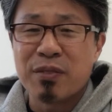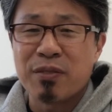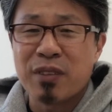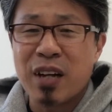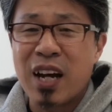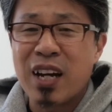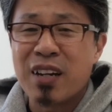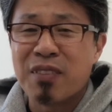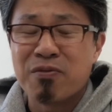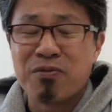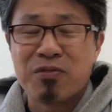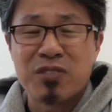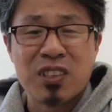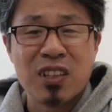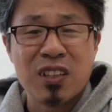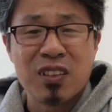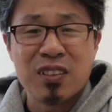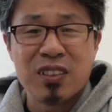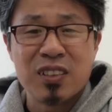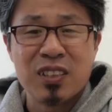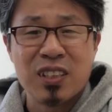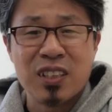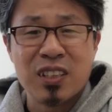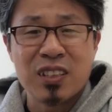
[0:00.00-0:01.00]
I've done
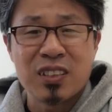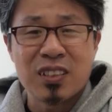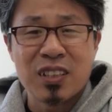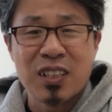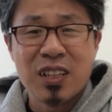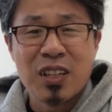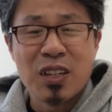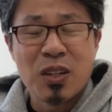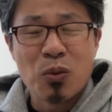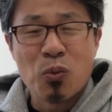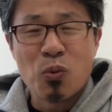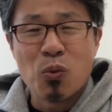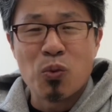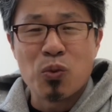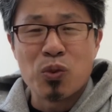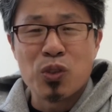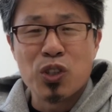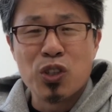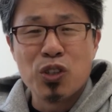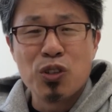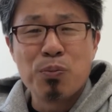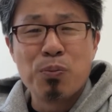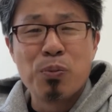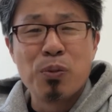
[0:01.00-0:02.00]
this.
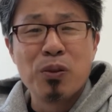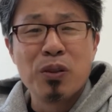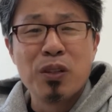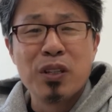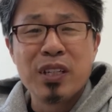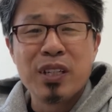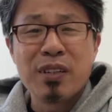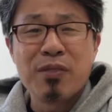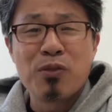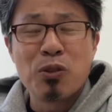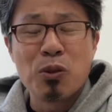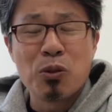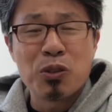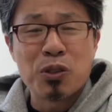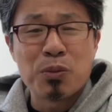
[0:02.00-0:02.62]
You believe those